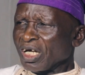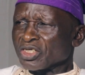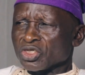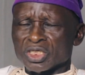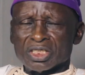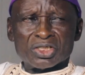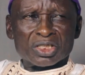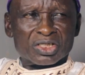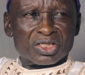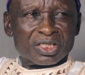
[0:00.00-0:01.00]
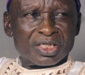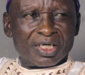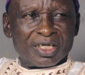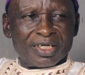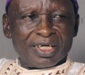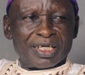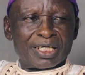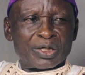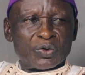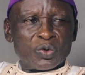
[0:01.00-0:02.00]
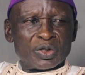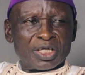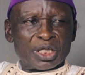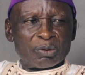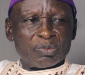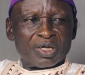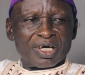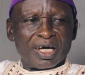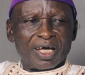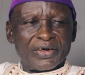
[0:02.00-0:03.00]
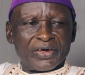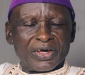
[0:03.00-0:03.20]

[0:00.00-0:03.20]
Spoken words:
are strangers, that the Eggons came here